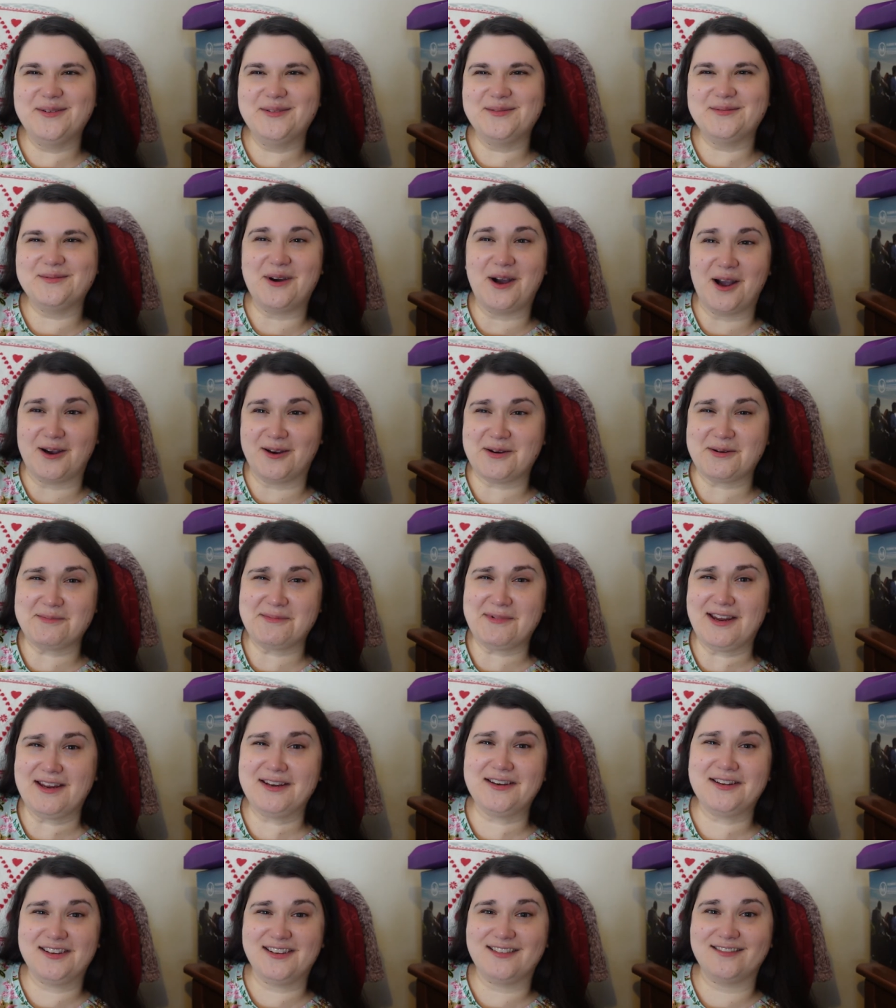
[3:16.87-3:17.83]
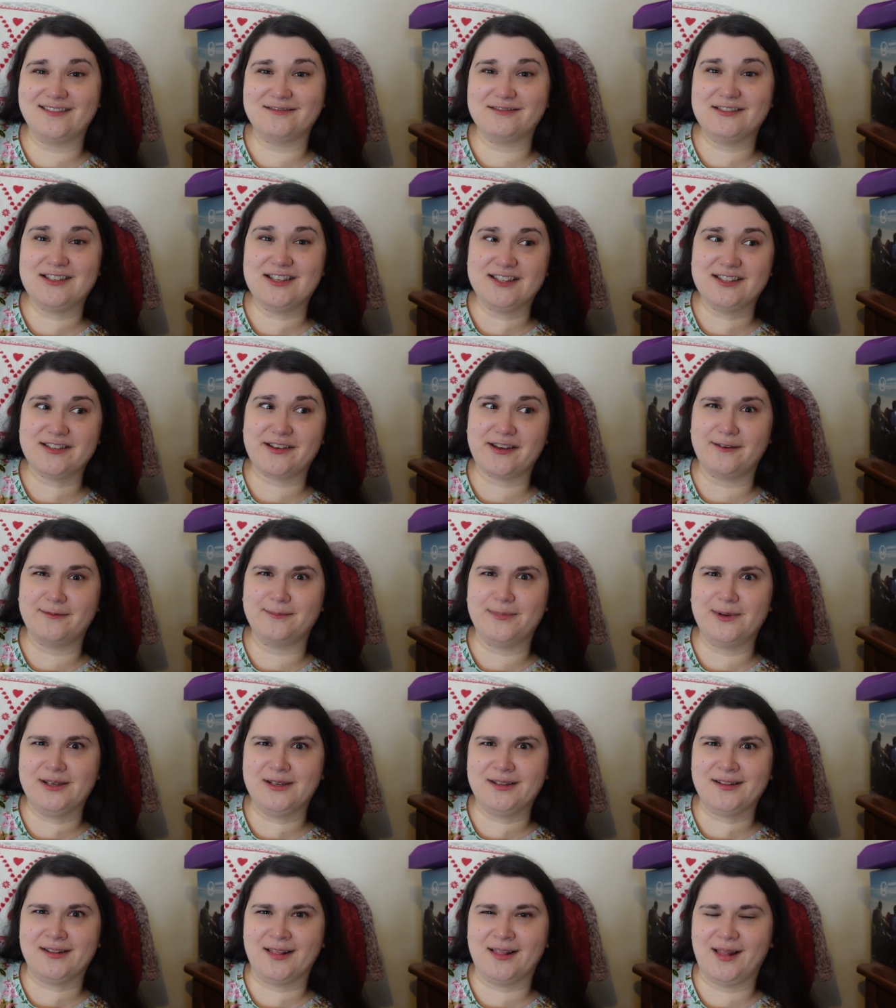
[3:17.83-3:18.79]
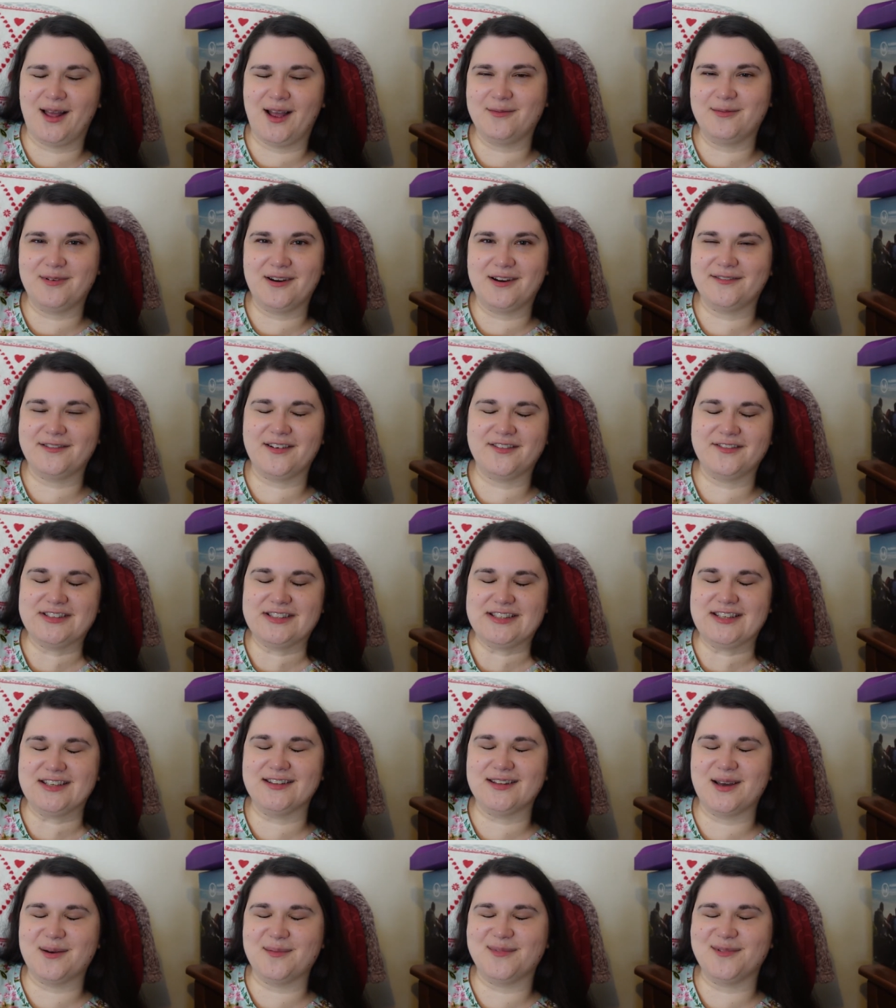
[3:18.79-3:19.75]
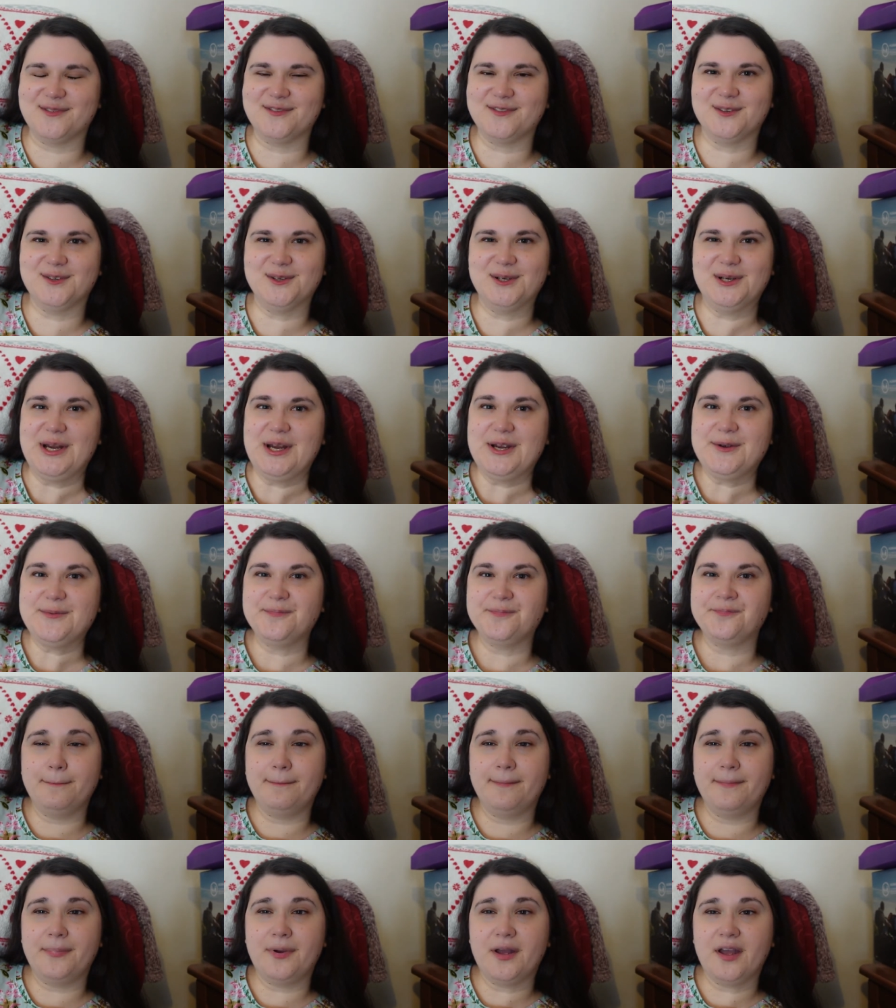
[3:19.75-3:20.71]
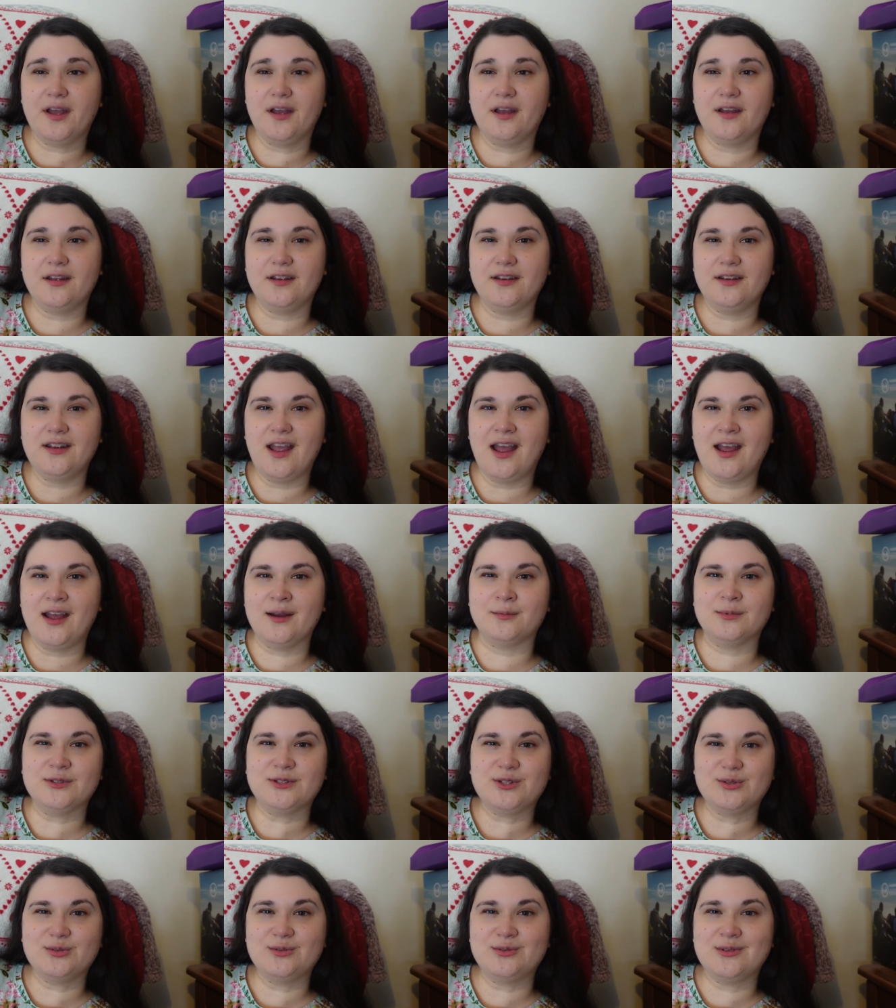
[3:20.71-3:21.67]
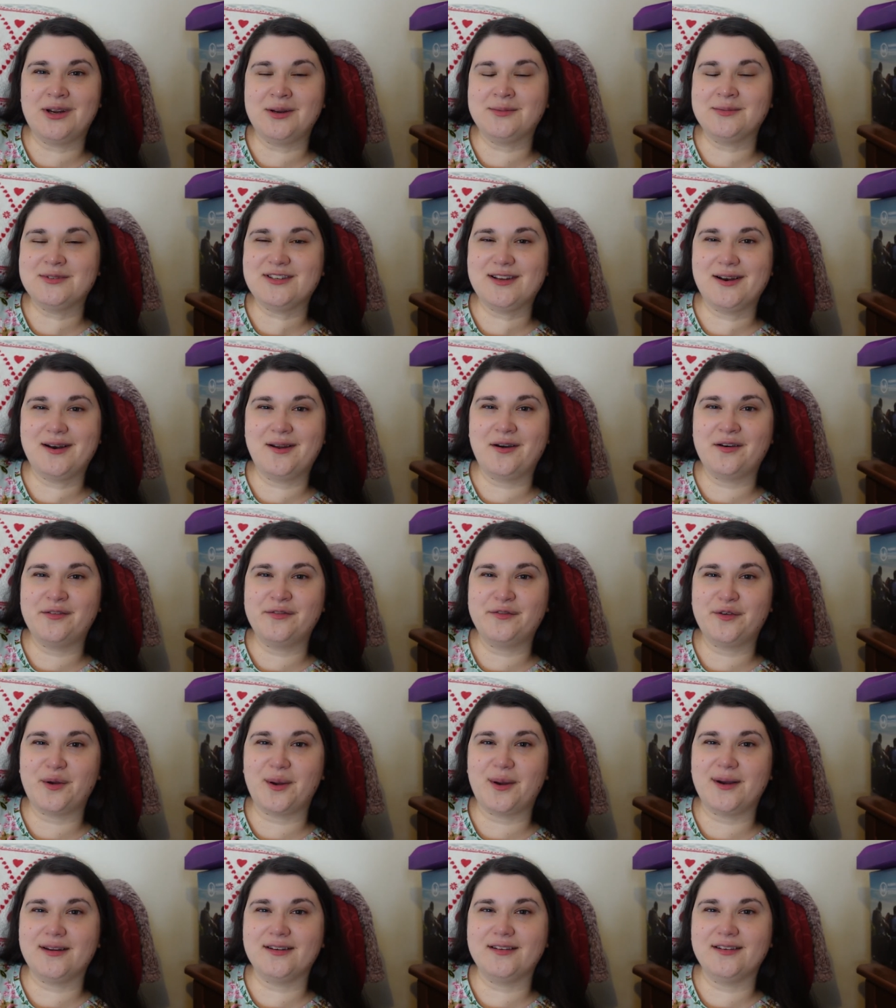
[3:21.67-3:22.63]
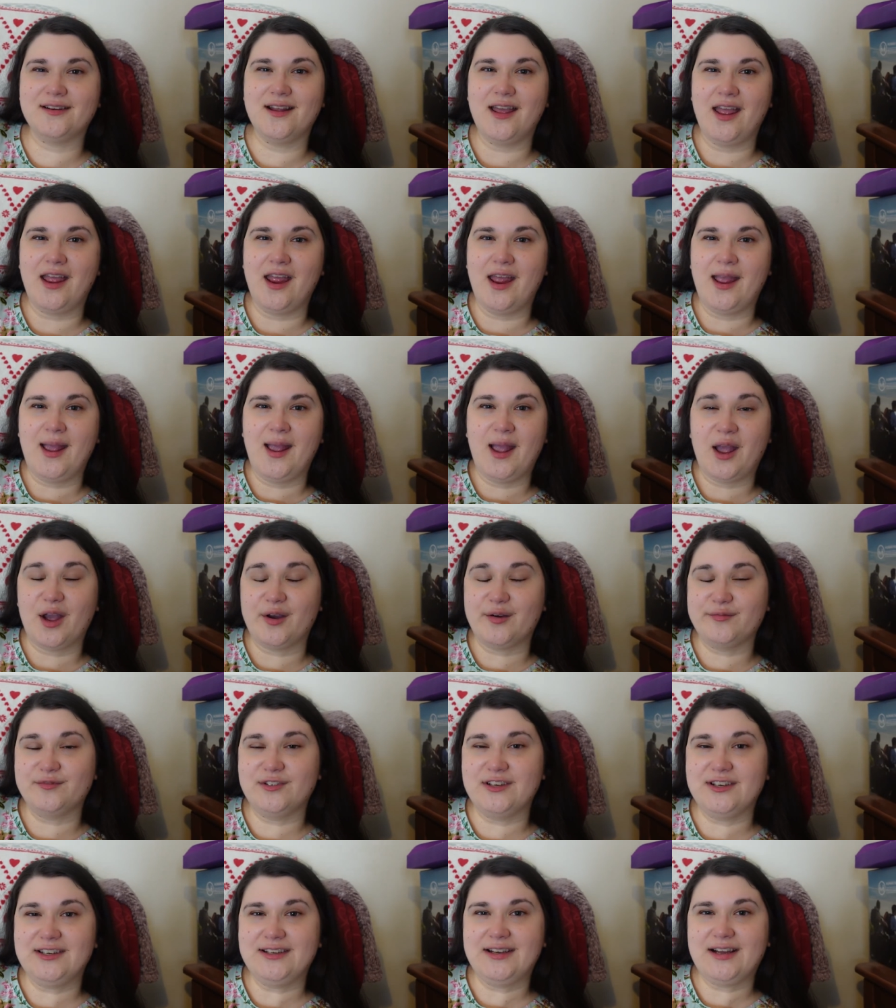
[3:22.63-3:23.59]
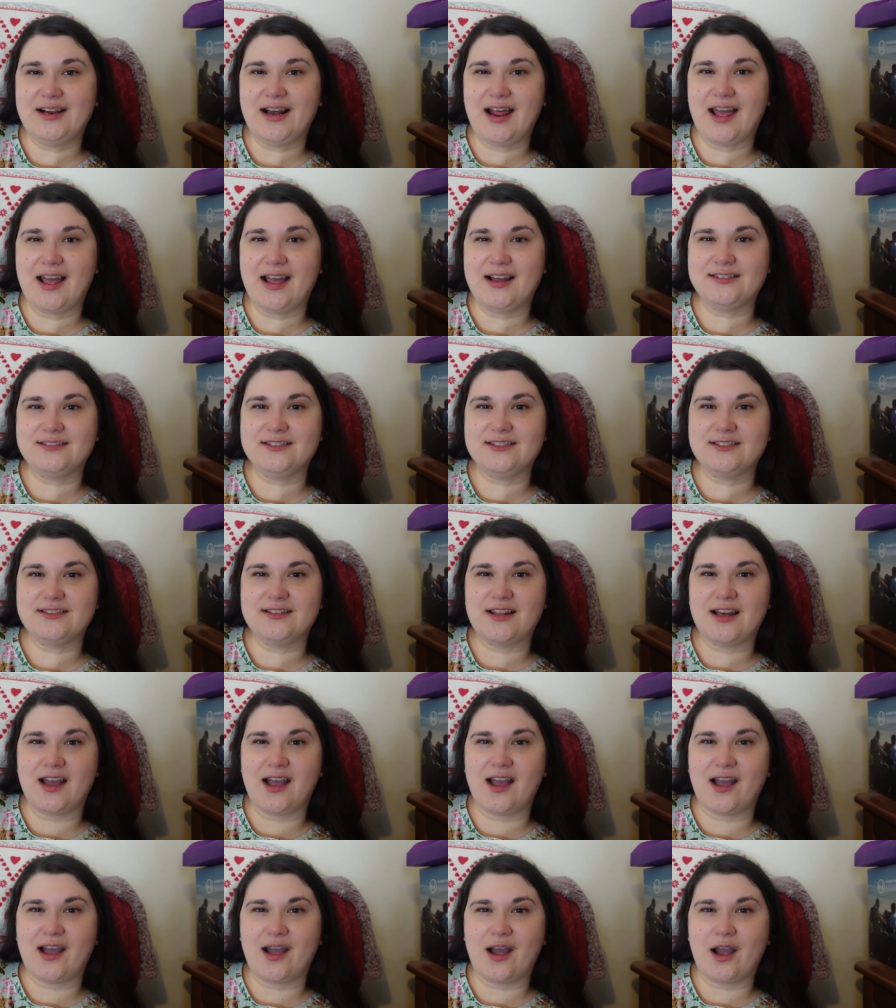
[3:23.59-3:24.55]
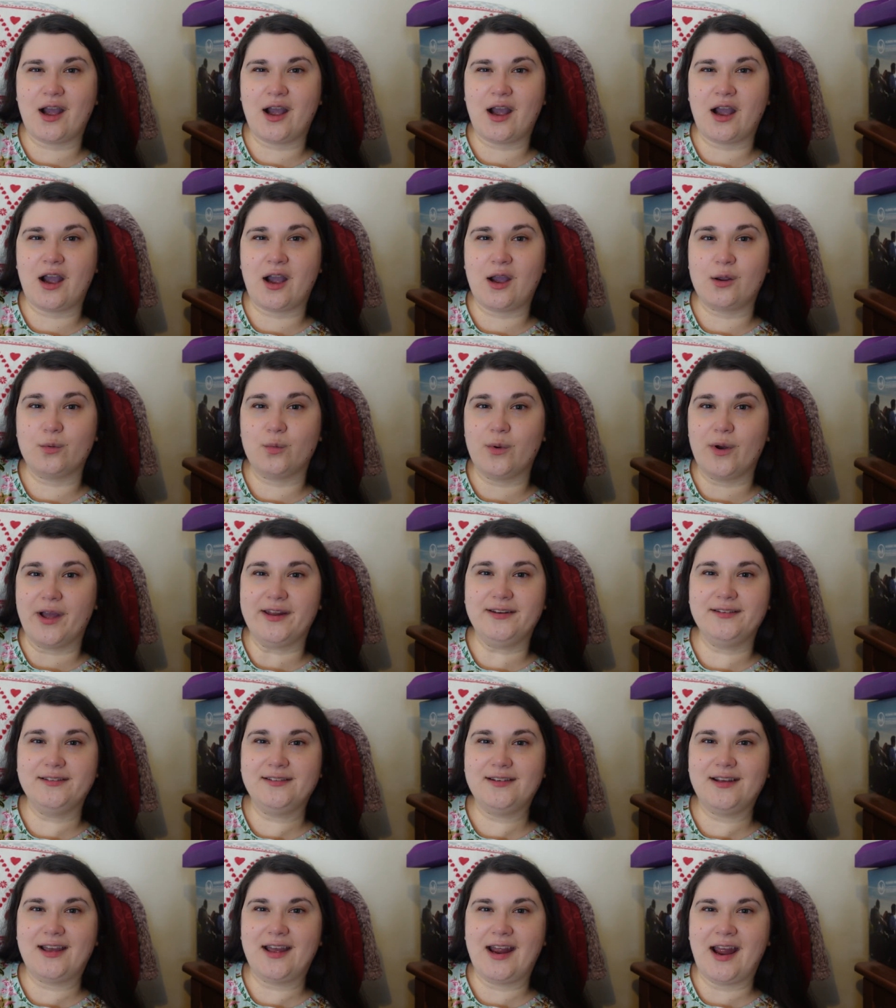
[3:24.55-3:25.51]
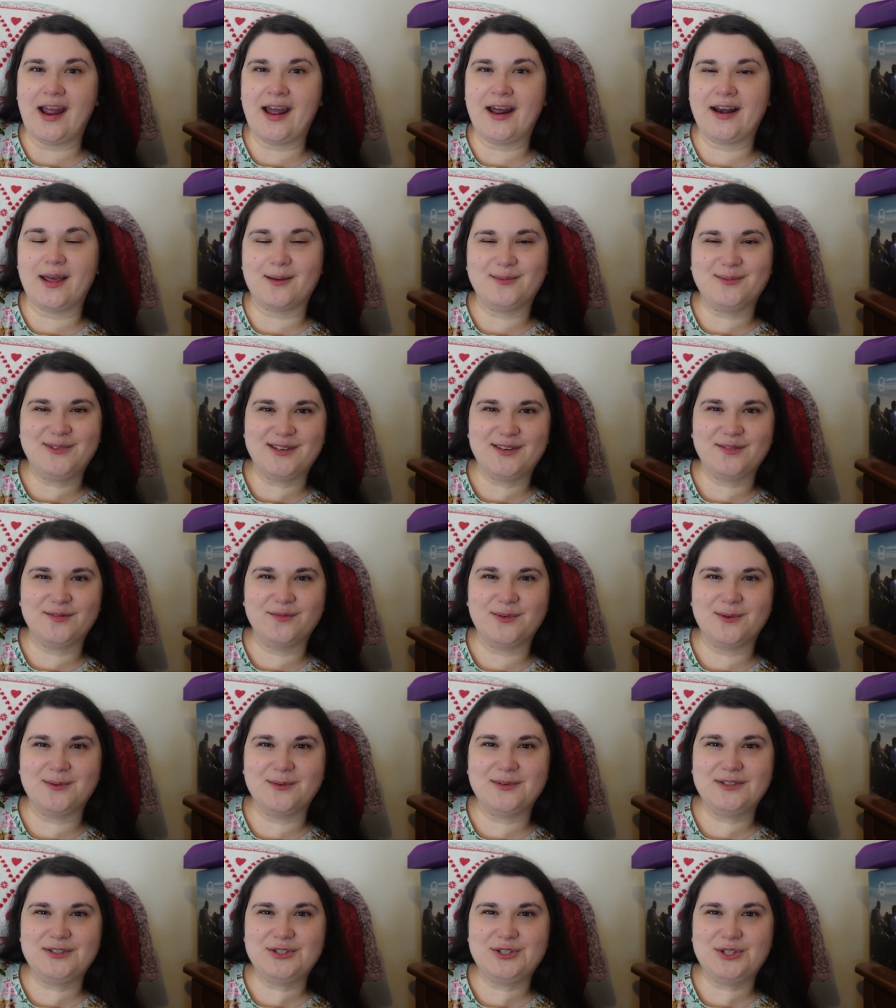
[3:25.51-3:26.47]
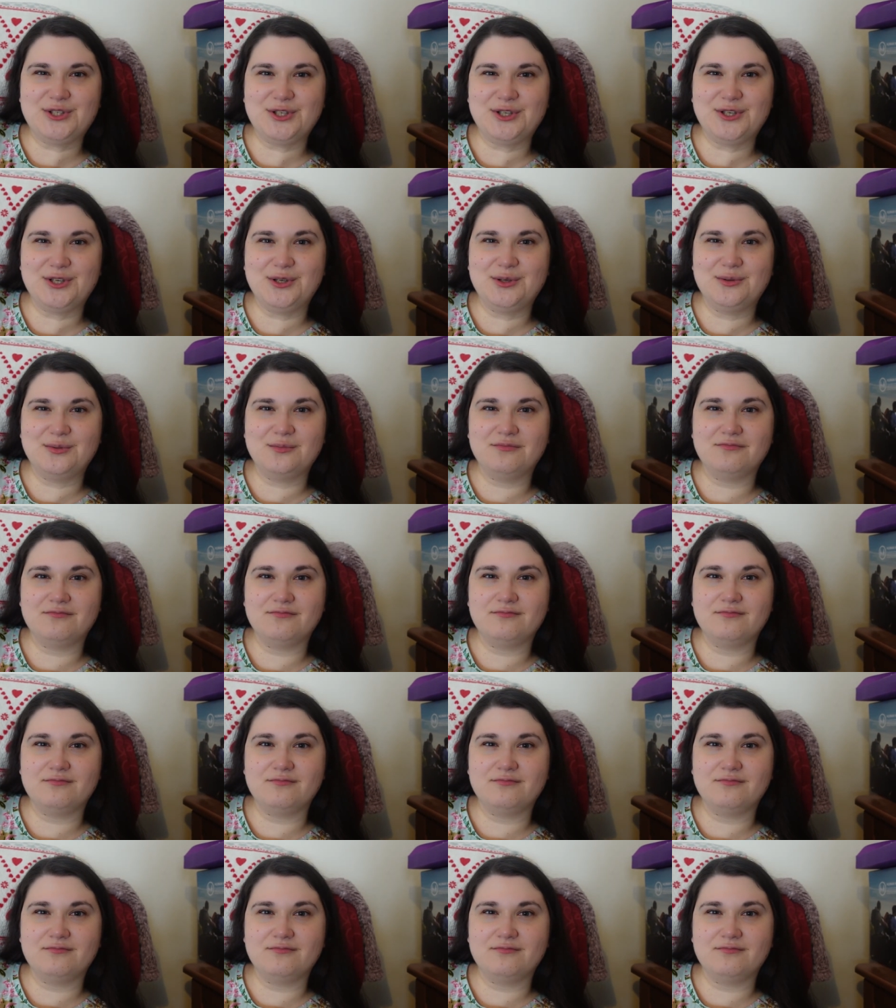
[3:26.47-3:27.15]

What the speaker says: Well, I mean, since I've been in the library, I've never seen that before. But yeah, it was a lot of fun. I'm really glad that I went, and I'm looking forward to